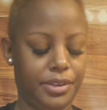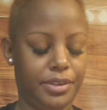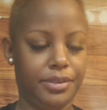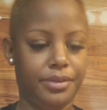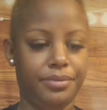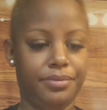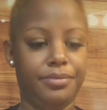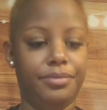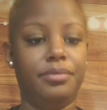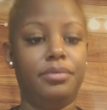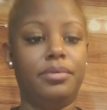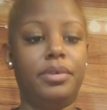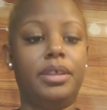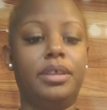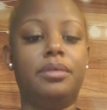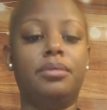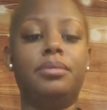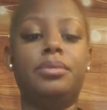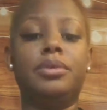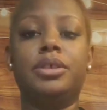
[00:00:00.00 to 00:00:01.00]
Oh,
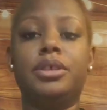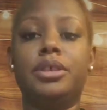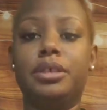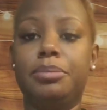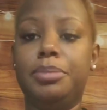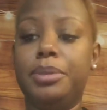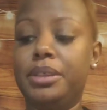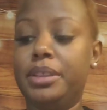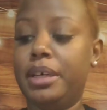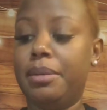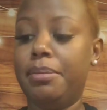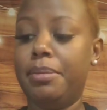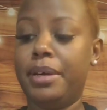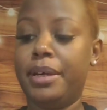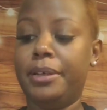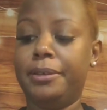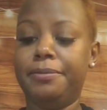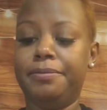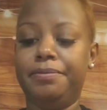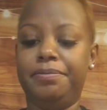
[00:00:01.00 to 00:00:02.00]
right. And then put that
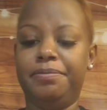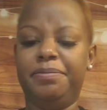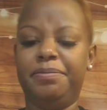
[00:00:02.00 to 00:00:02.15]
back.